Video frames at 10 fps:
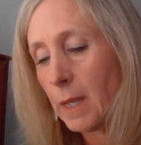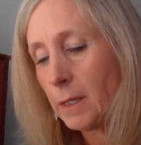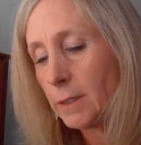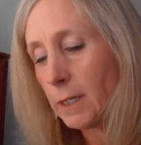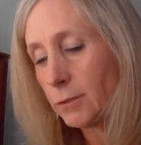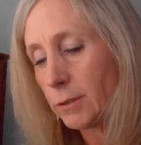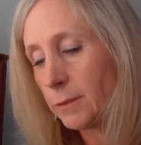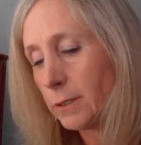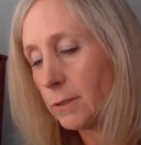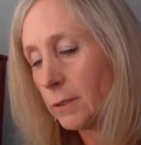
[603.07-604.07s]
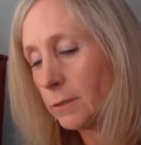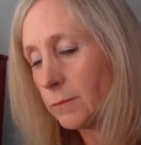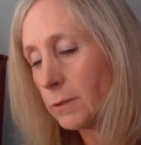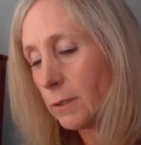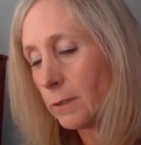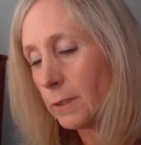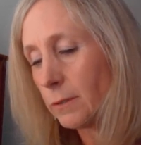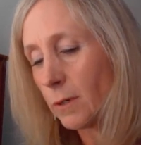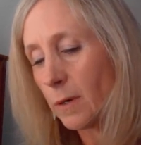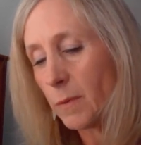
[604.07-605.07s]
Not true. The girls were totally
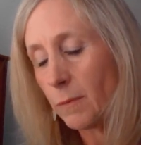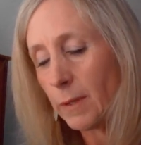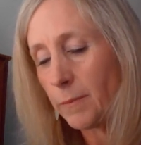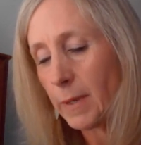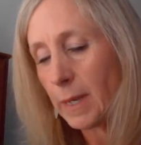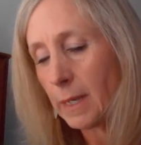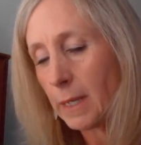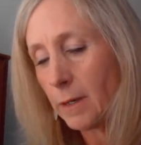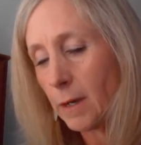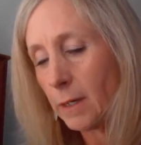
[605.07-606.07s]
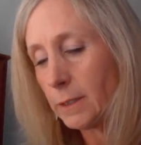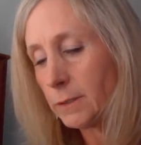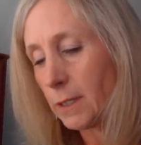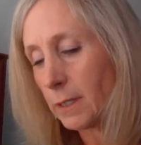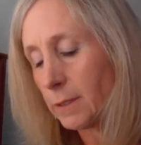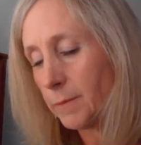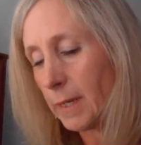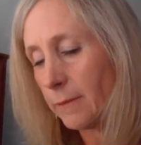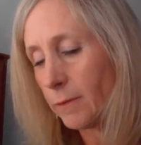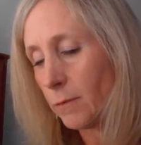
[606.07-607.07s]
normal with me. And August talked to
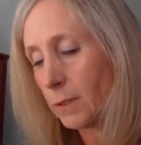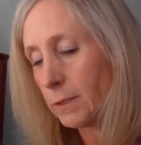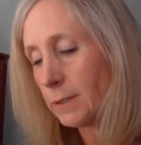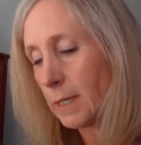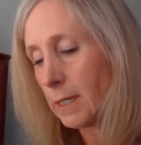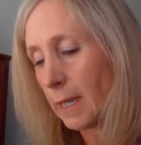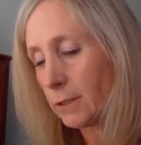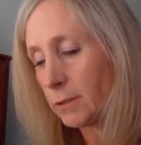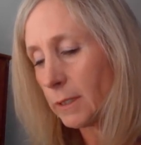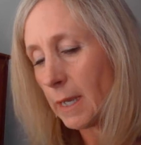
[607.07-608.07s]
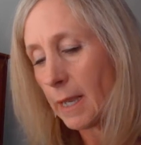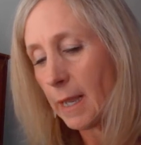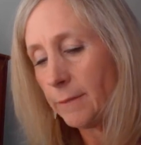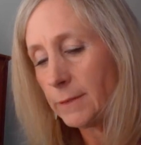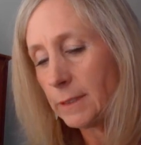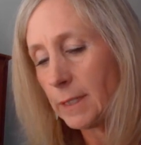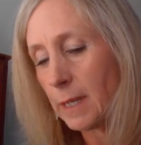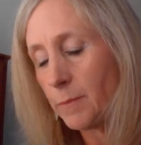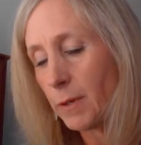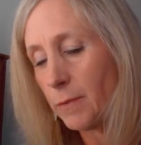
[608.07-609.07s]
me, of course. And actually, I have to
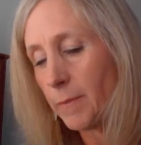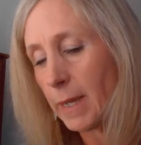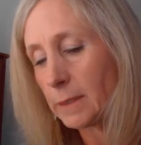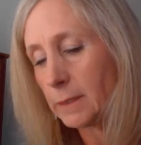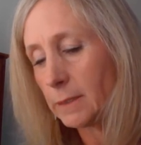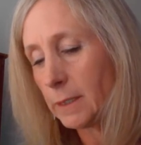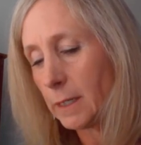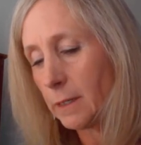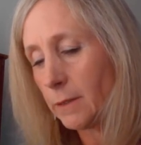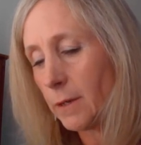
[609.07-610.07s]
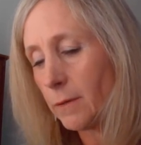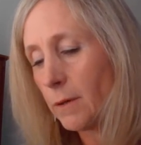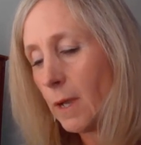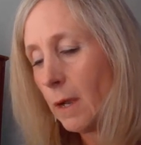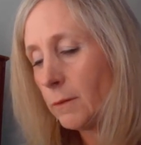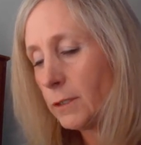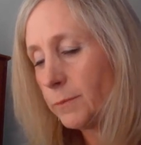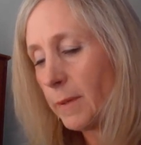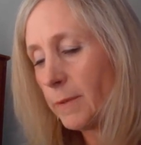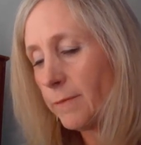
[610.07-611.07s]
say, both Maxes said hello, which
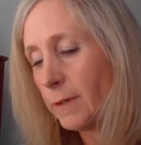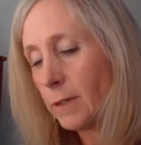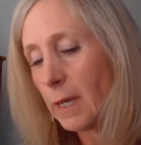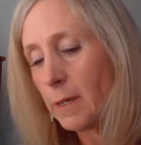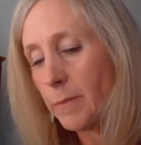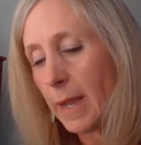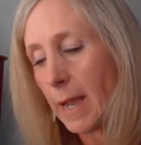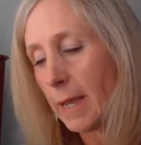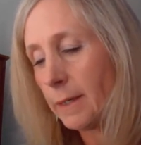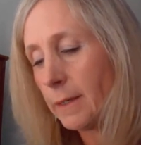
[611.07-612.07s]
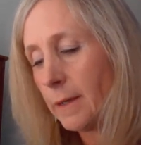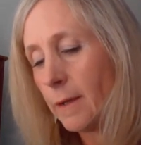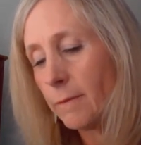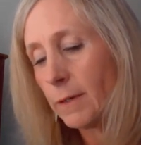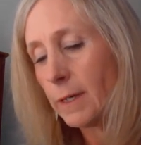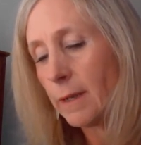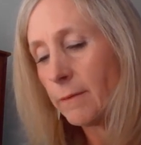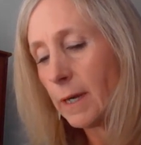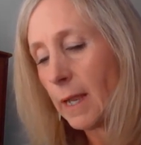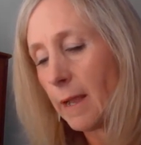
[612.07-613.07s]
made me feel kind of bad for never